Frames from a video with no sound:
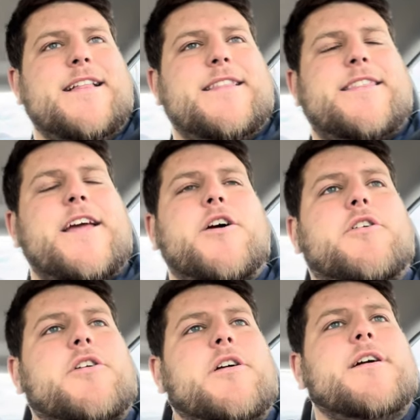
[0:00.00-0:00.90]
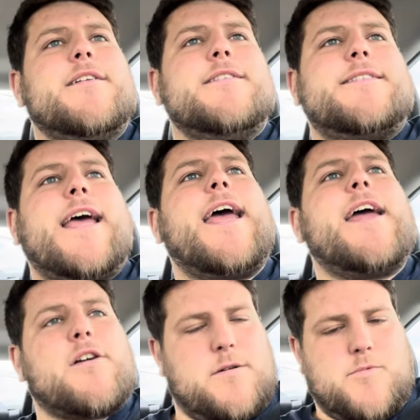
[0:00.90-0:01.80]
They are
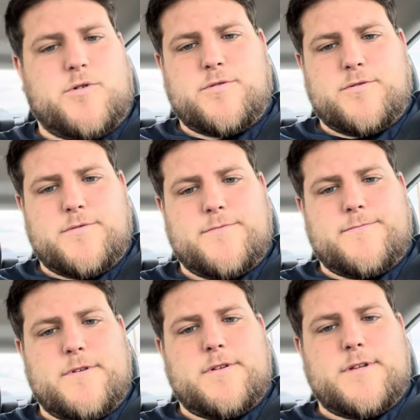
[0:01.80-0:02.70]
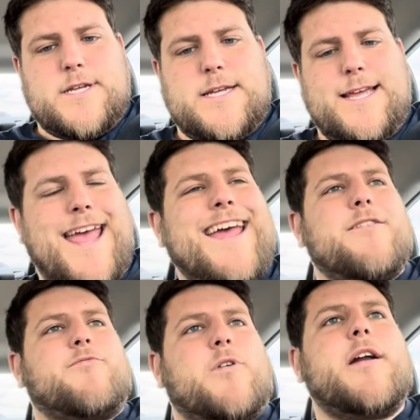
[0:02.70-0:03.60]
terrible at
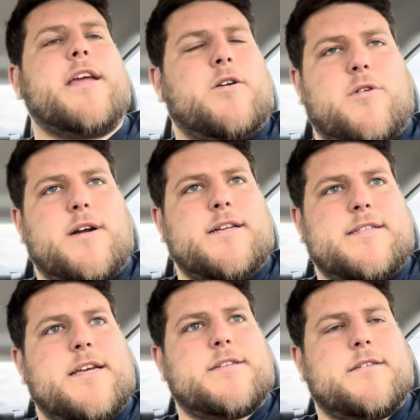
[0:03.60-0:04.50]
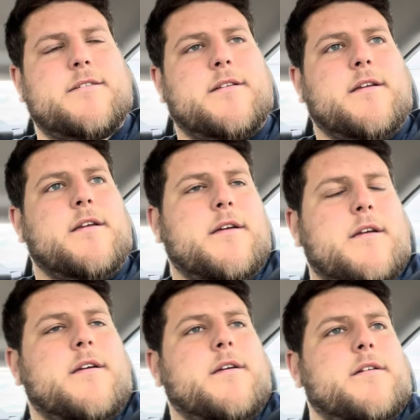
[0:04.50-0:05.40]
running an organization.
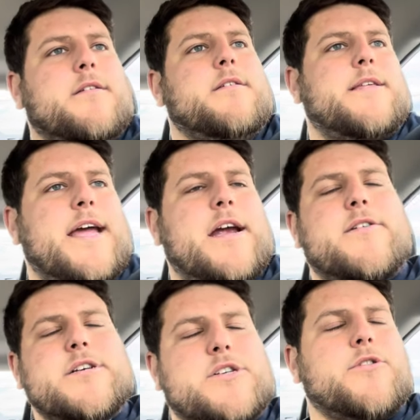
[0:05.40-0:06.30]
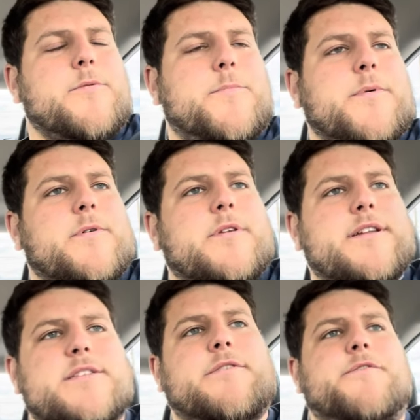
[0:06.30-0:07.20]
The Harris Group
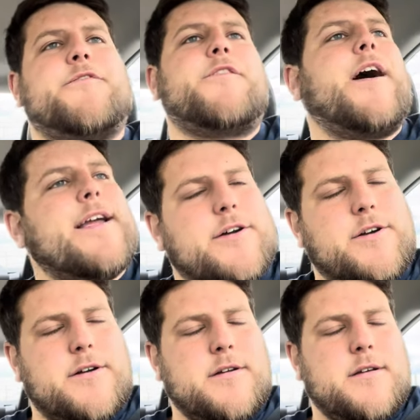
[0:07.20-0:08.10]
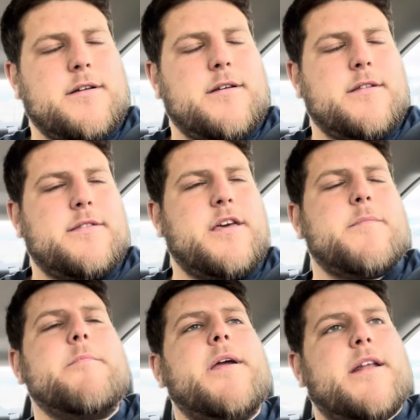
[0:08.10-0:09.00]
needs to fire them
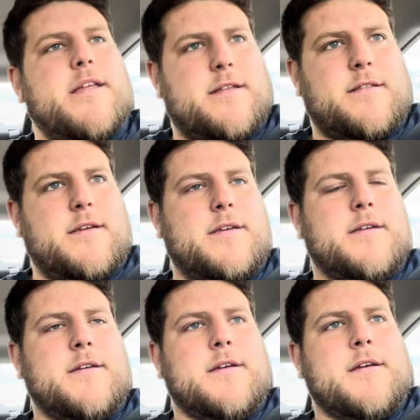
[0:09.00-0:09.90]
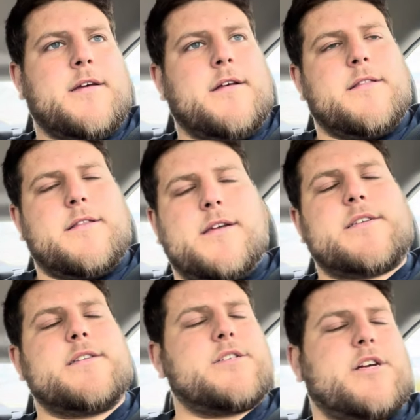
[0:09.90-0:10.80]
immediately this
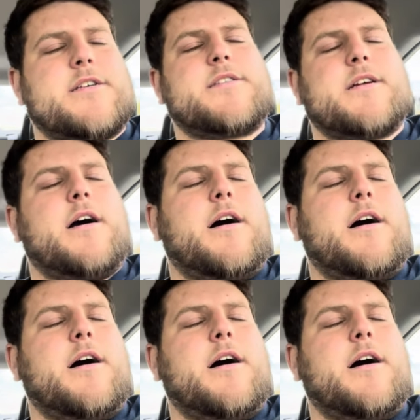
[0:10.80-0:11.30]
is just